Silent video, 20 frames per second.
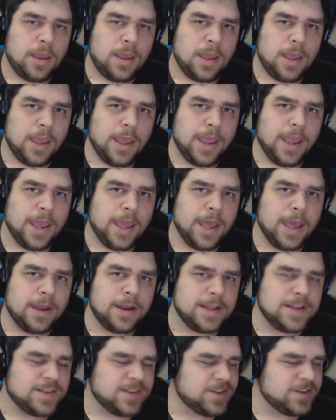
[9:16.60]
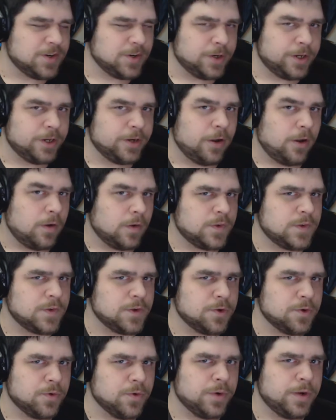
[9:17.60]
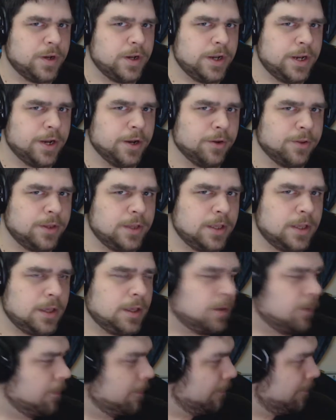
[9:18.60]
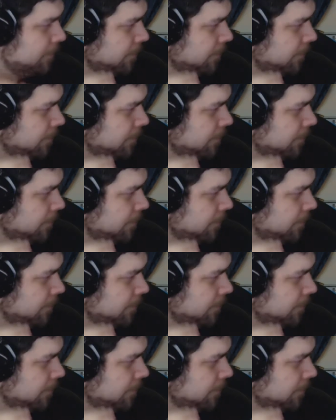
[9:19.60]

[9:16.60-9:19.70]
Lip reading: and it started also near the